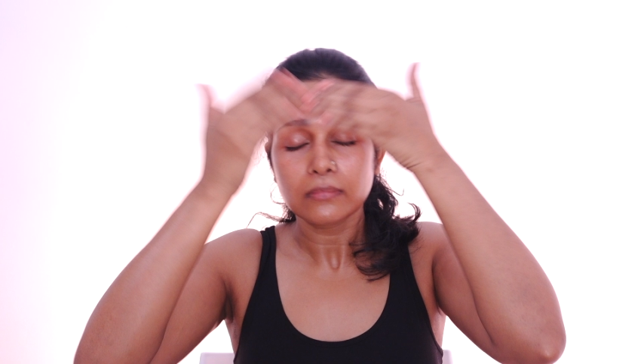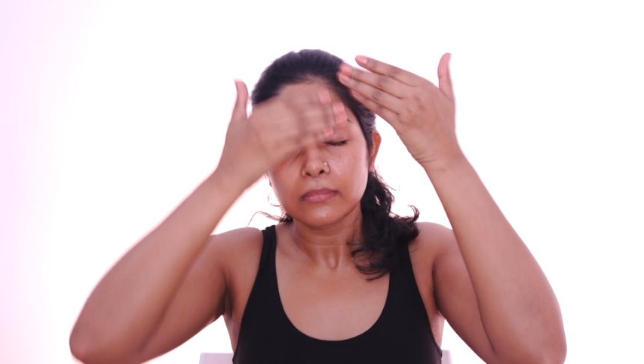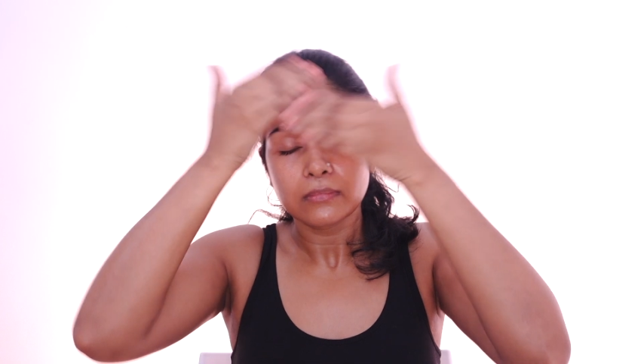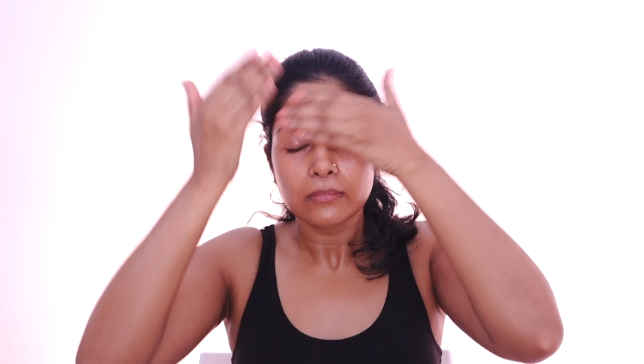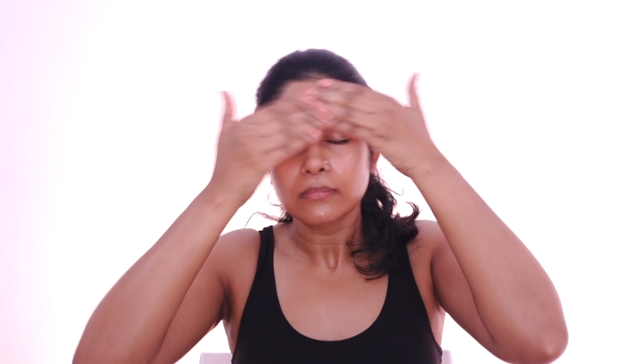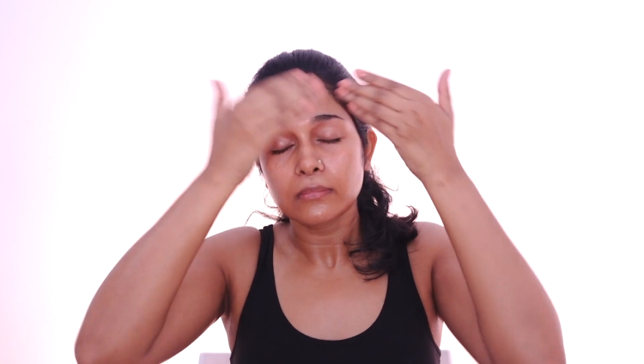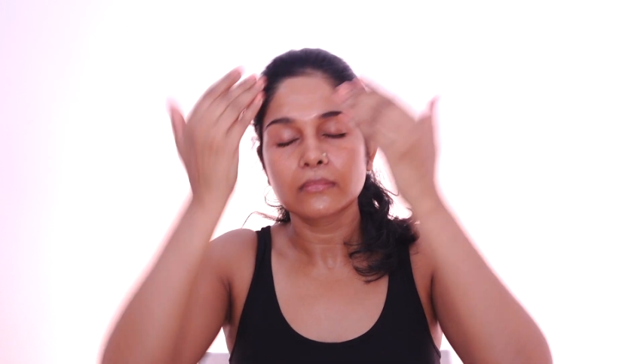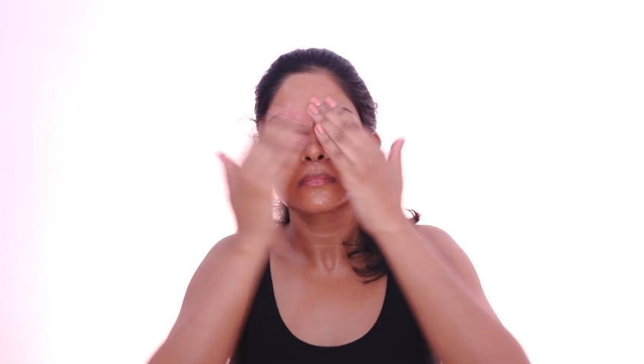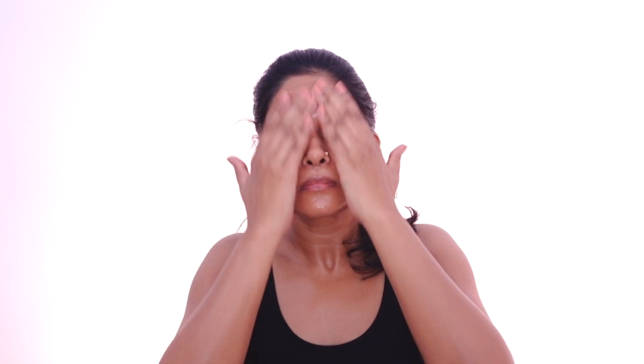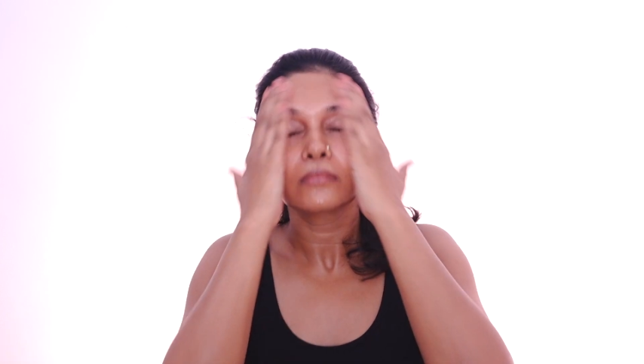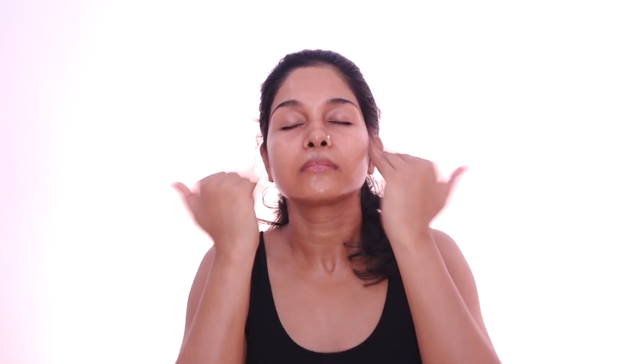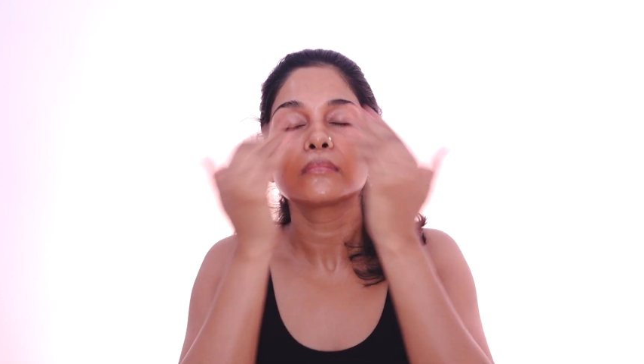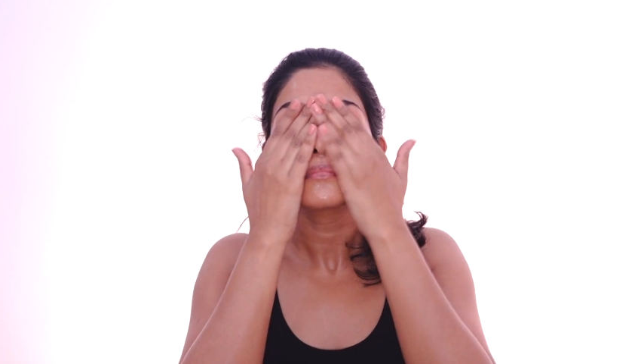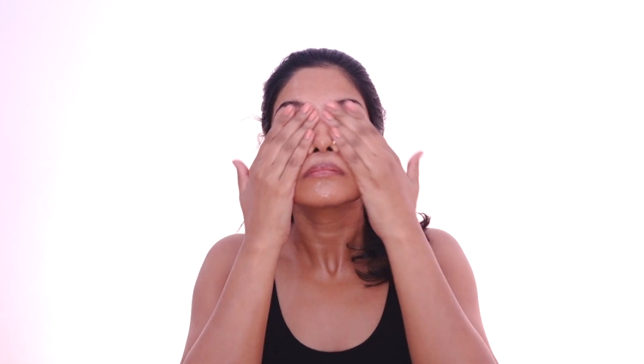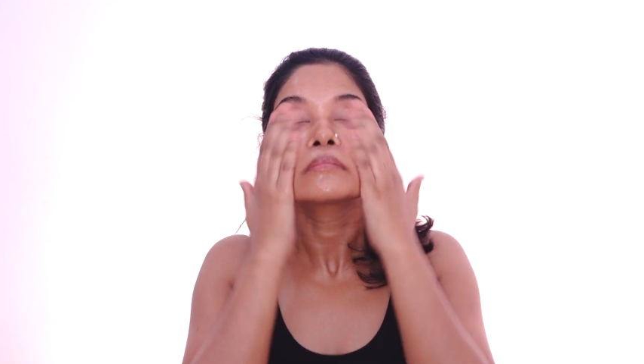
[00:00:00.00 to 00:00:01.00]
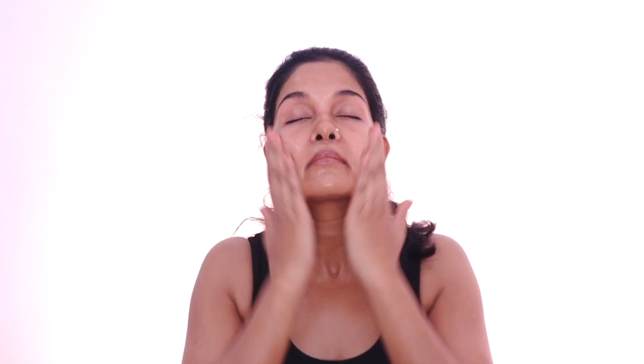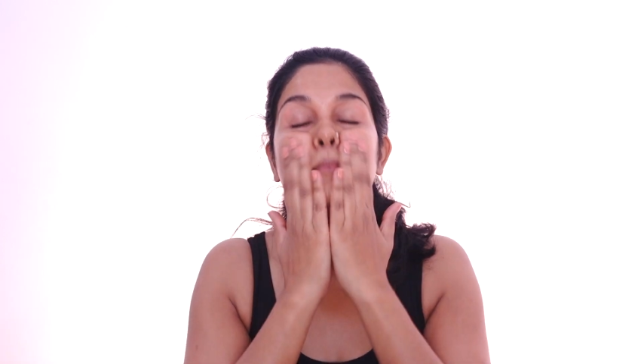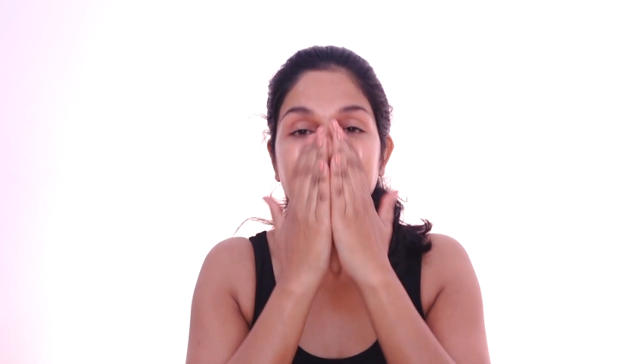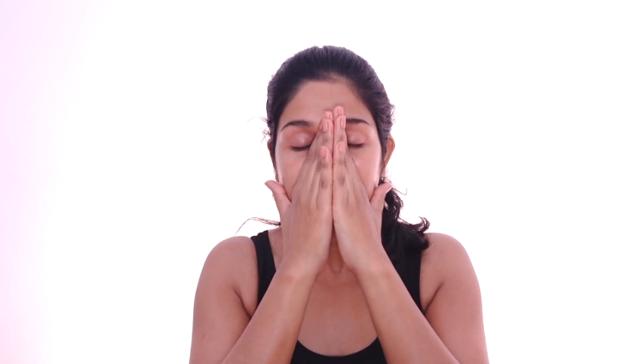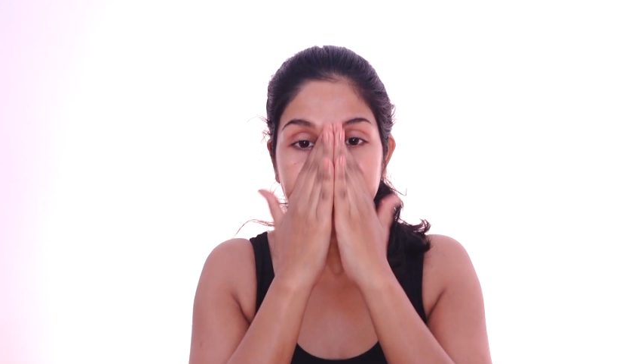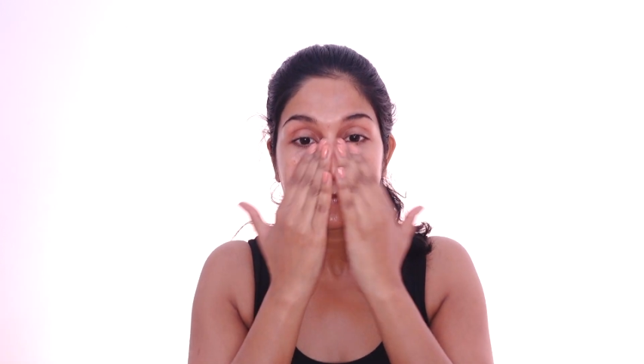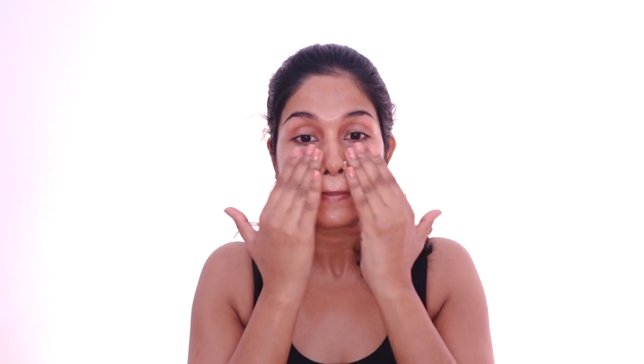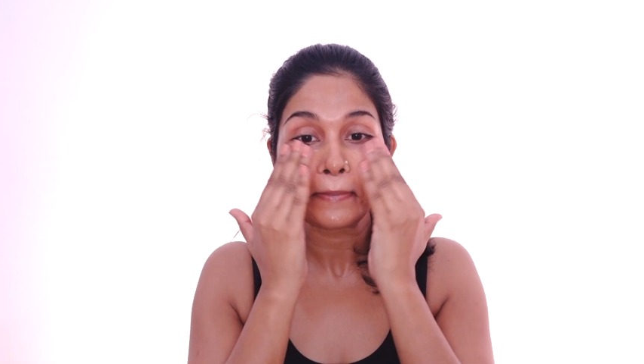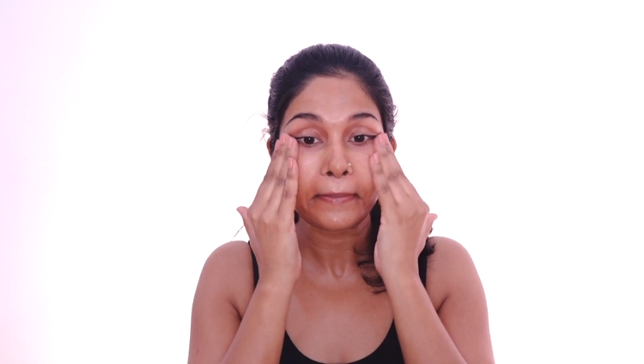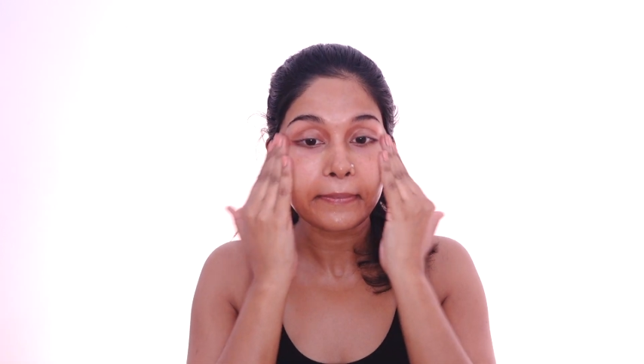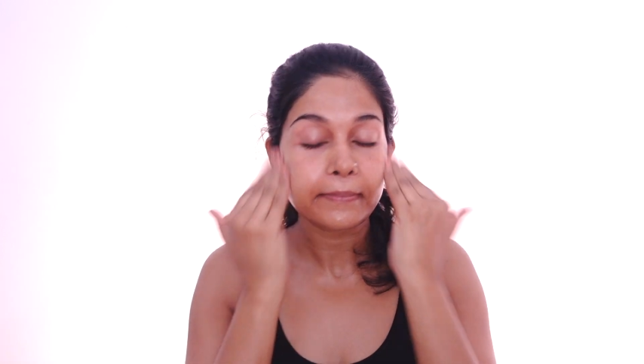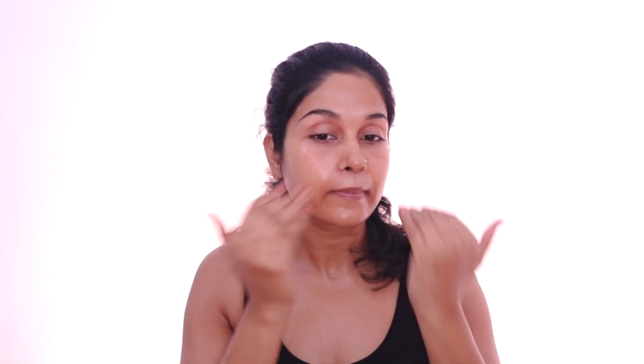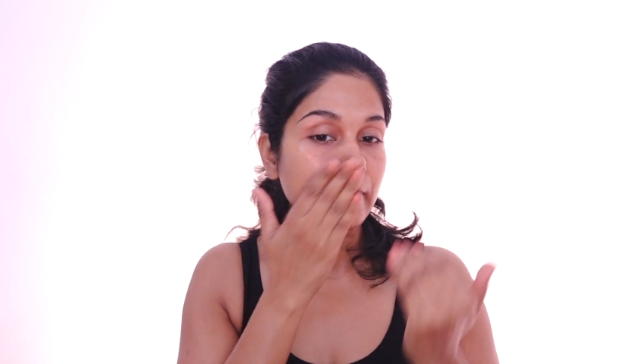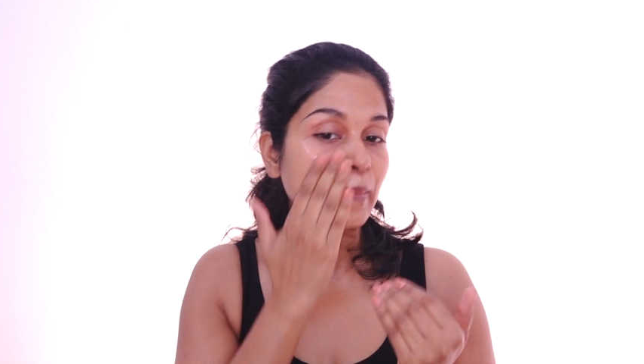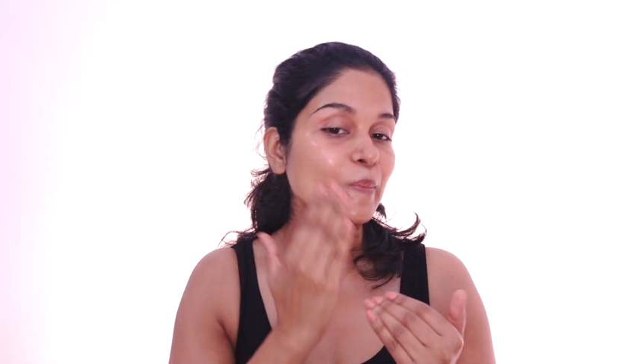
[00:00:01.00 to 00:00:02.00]
this one is infused with
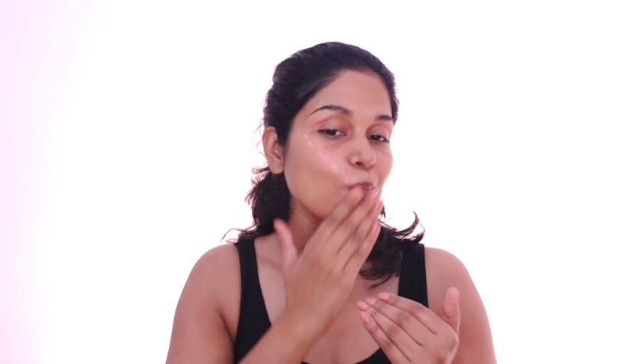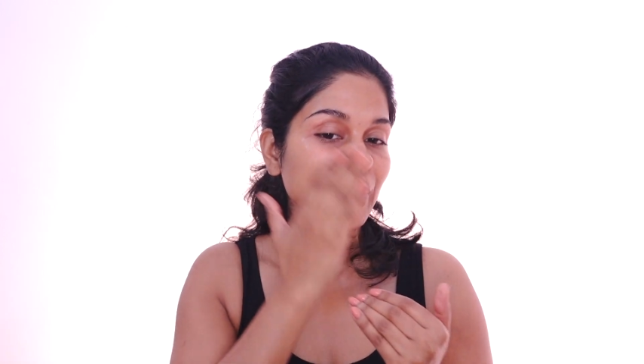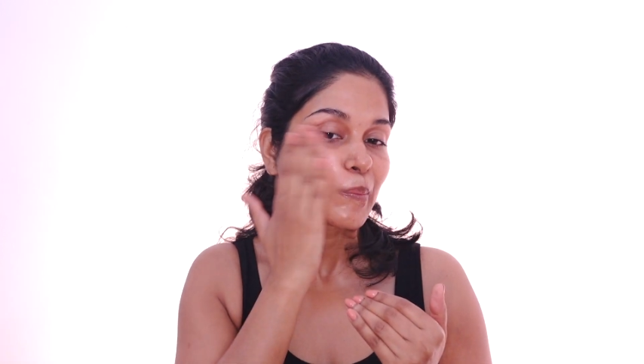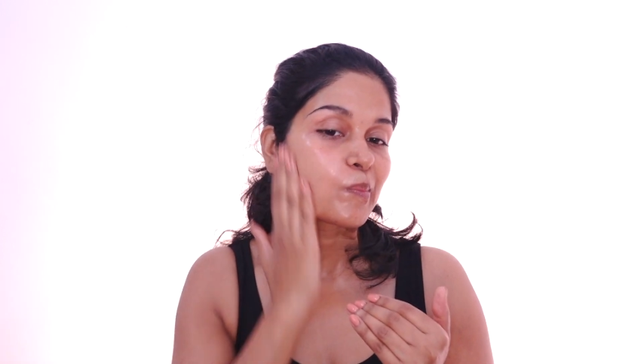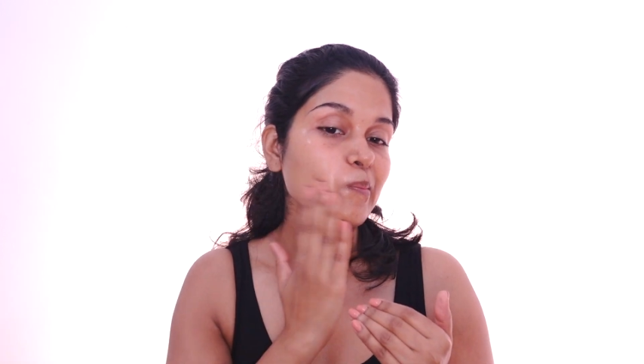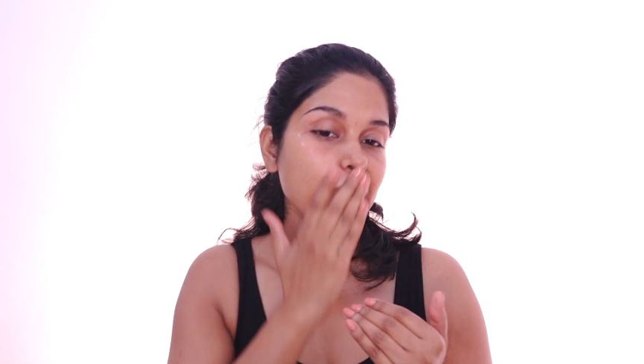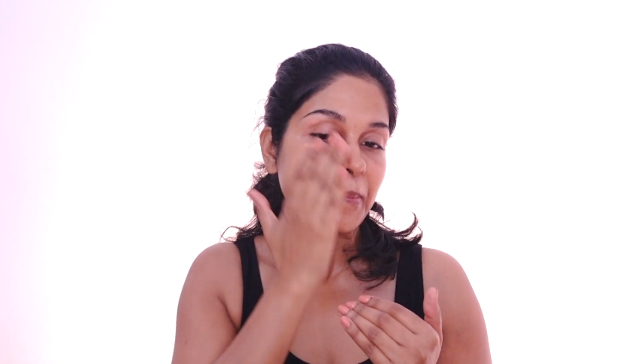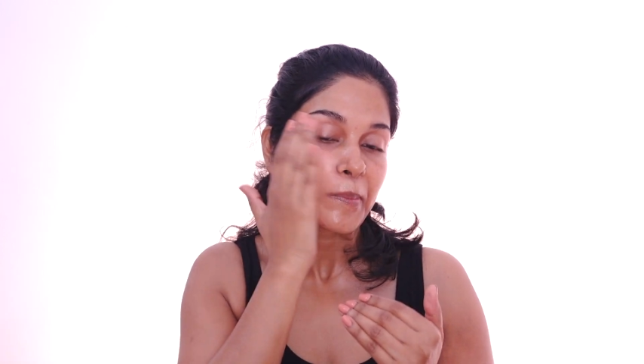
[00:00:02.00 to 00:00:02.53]
hyaluronic acid,